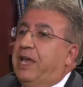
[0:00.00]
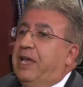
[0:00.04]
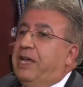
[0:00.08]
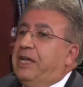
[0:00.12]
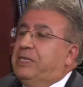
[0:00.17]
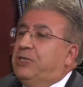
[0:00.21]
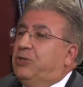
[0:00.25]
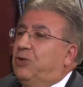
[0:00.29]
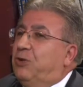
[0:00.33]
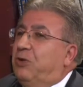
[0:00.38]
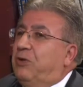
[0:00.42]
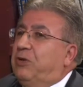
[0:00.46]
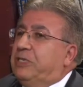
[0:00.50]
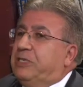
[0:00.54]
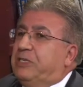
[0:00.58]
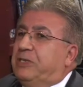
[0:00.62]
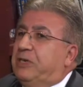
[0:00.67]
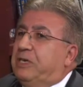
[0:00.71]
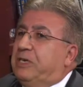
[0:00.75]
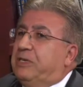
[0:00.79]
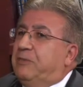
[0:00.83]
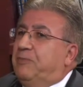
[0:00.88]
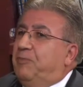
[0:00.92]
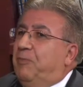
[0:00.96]
So
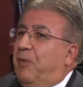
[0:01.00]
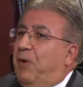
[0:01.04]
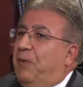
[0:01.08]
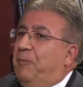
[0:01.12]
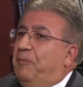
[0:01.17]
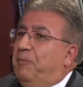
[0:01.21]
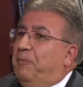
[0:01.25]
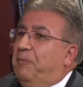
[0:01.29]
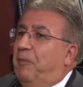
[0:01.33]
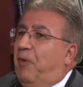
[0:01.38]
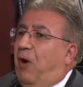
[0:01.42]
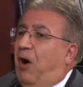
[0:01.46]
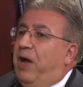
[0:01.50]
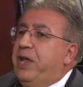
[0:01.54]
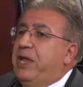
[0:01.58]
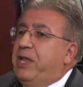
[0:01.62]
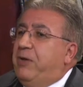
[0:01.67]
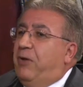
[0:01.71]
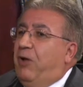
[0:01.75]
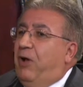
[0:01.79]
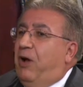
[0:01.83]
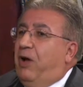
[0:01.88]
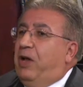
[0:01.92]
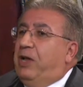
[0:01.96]
I
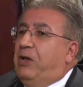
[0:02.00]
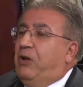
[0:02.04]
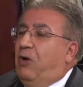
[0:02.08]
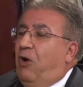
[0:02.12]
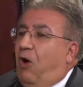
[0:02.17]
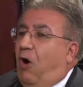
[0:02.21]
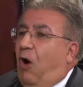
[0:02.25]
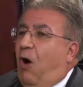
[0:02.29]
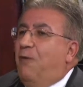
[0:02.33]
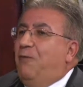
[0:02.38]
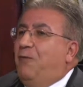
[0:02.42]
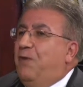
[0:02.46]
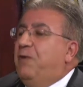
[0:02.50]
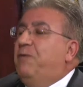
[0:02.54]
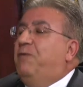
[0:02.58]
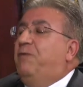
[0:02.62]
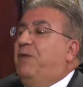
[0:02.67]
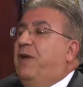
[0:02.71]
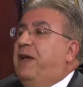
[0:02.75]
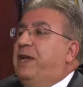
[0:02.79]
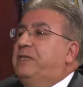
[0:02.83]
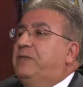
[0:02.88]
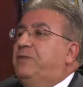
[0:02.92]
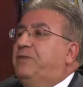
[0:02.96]
often
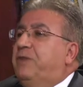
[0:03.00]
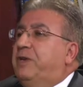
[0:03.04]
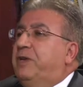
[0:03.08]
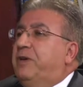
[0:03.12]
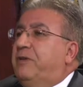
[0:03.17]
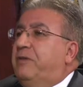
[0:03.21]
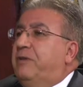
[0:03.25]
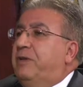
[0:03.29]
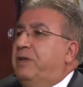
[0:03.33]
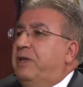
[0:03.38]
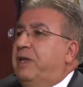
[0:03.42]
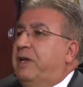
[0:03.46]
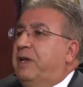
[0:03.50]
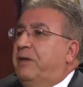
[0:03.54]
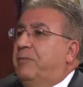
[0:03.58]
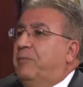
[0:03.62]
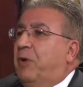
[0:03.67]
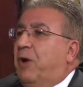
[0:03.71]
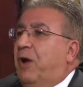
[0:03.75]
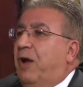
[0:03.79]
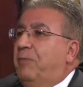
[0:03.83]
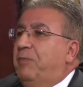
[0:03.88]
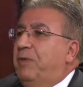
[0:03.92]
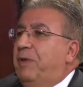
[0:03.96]
face with a
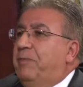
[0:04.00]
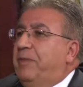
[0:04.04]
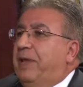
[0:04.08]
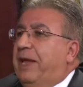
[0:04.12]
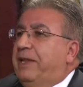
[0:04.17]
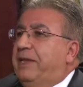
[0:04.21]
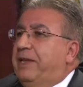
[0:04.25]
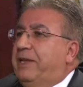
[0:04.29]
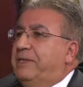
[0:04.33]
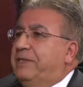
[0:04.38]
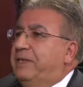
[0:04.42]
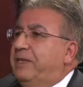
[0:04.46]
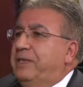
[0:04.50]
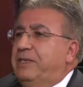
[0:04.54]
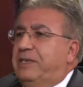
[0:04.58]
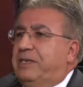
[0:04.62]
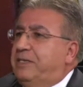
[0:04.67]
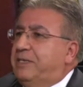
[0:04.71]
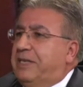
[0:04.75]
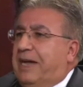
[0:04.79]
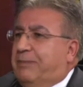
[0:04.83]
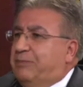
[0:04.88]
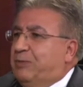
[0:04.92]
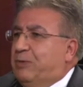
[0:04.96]
problem that they think there
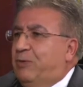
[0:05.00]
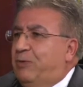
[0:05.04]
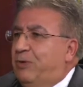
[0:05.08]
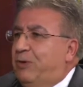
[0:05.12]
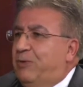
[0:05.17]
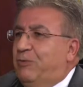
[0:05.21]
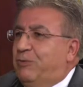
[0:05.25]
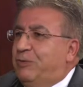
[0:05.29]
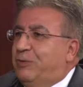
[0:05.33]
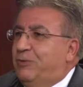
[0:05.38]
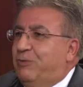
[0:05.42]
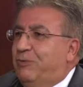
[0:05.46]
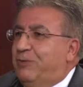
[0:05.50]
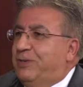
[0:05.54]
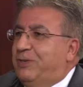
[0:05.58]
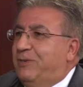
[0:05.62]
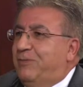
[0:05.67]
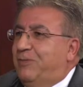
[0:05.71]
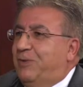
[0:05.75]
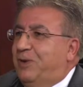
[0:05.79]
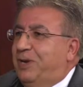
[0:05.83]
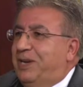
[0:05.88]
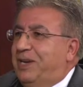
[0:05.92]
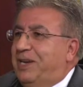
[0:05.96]
is absolutely no solution
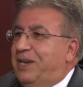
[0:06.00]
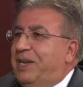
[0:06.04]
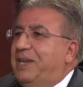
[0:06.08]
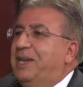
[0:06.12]
for it.